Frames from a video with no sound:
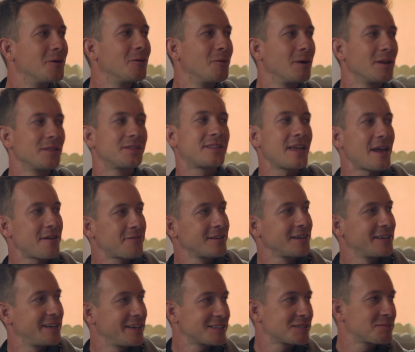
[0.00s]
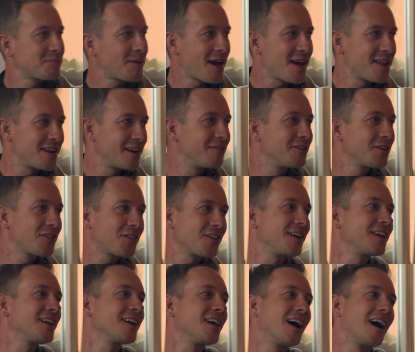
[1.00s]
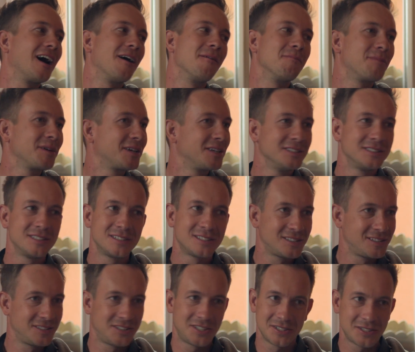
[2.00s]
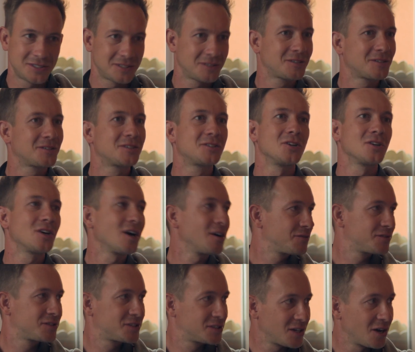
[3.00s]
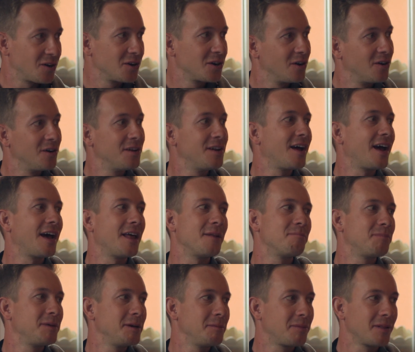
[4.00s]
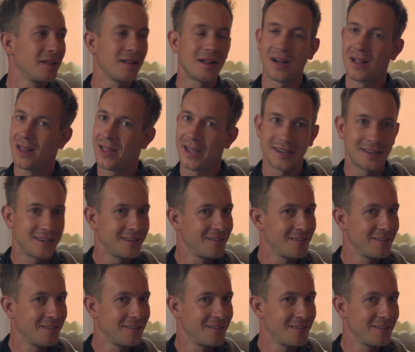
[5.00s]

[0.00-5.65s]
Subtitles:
We'll definitely expand everything because it just took off so good and people are like